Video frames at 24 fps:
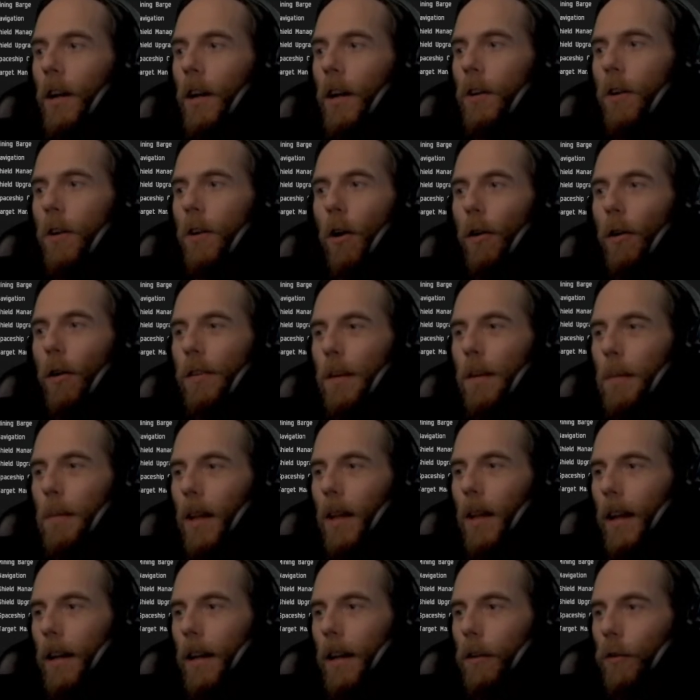
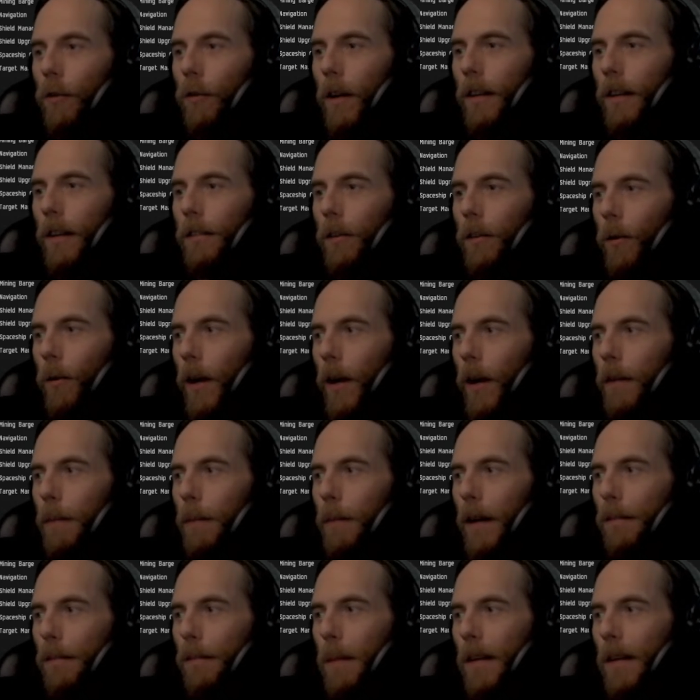neurostimulating drinks craved by
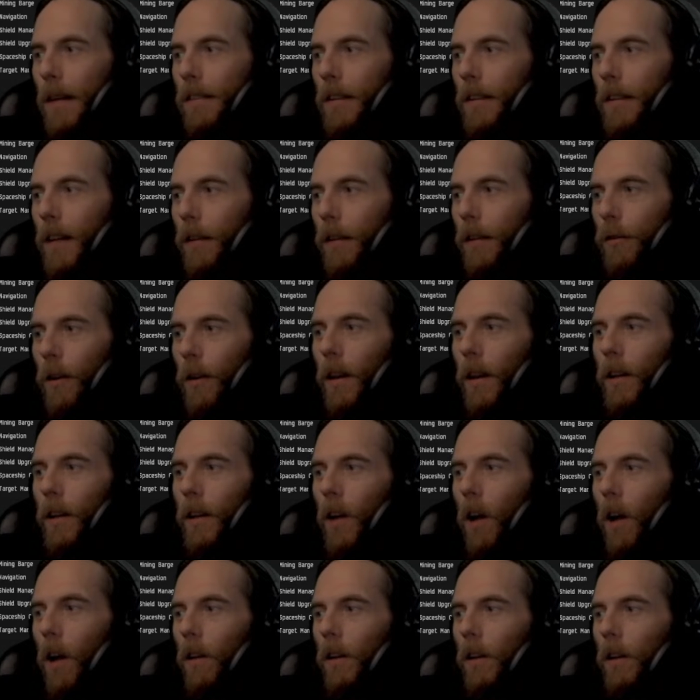space, industrial, and
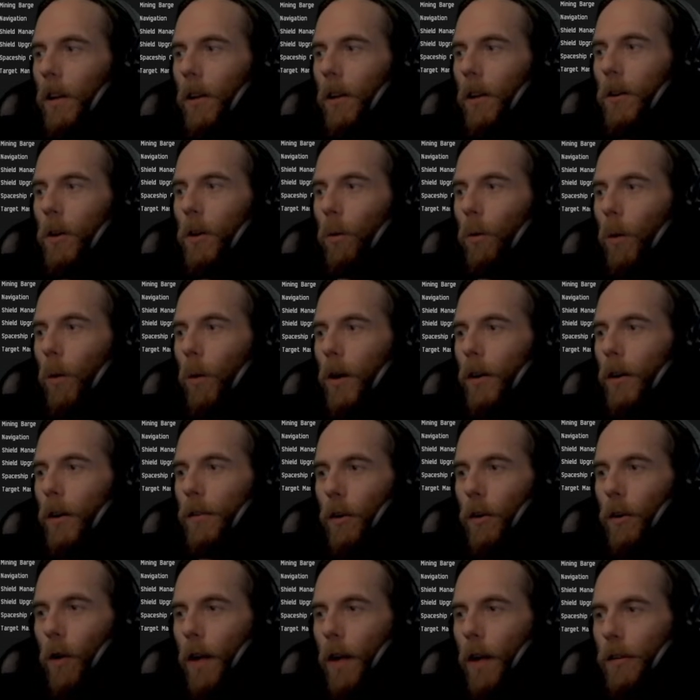colonial workers
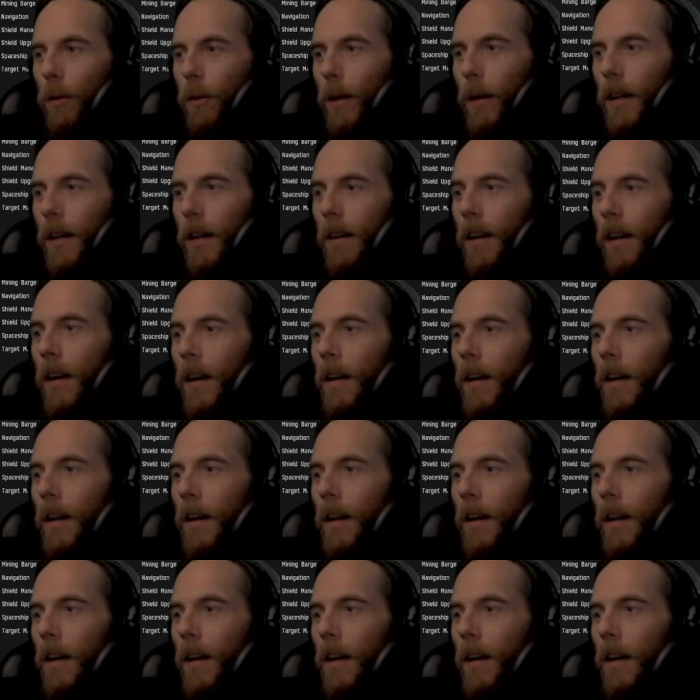across New Eden.